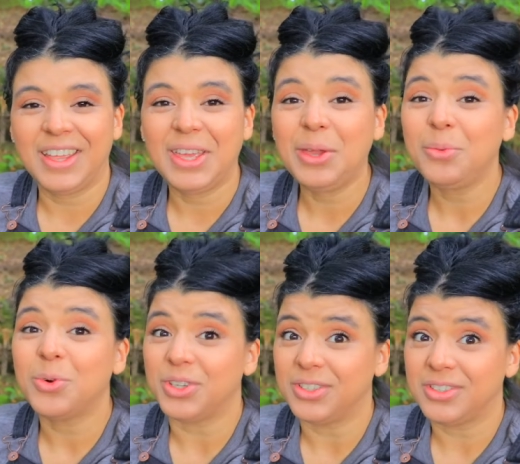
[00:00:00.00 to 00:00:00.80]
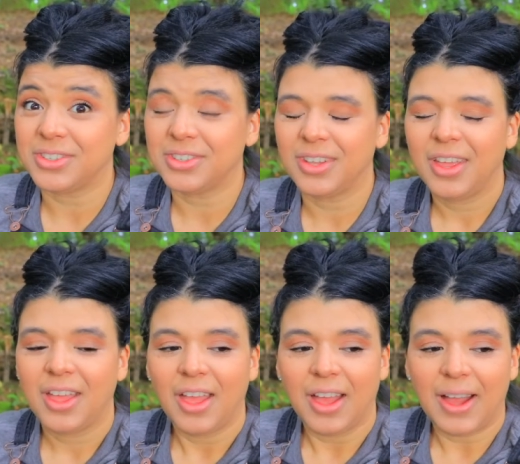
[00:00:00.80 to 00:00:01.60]
he wouldn't.
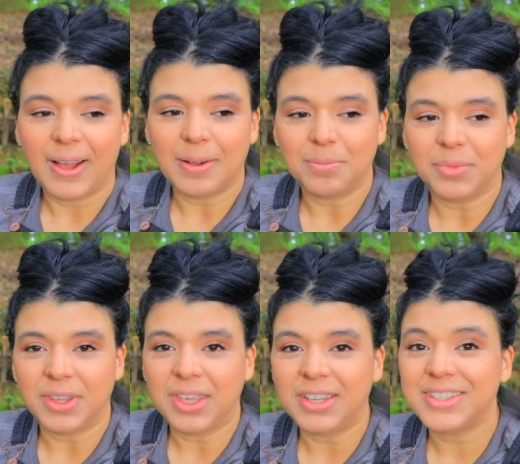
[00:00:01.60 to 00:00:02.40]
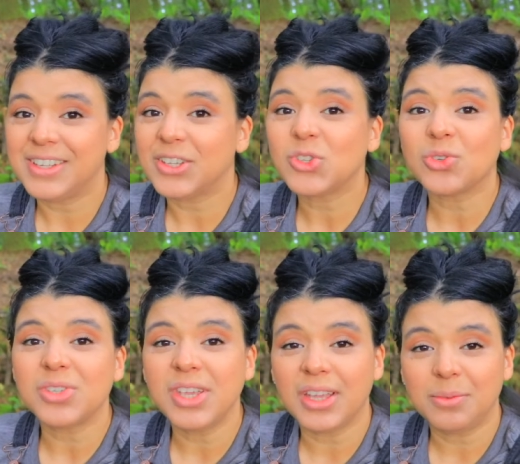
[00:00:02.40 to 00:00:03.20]
Um, he didn't
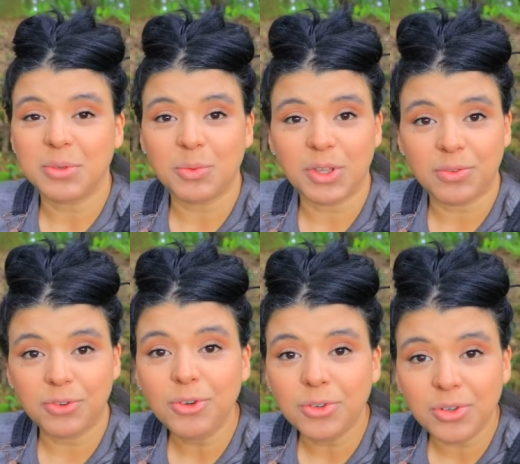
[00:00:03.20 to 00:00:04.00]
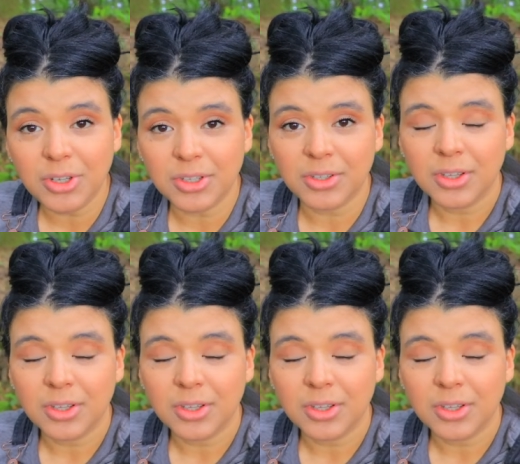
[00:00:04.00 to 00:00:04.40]
associate me with food.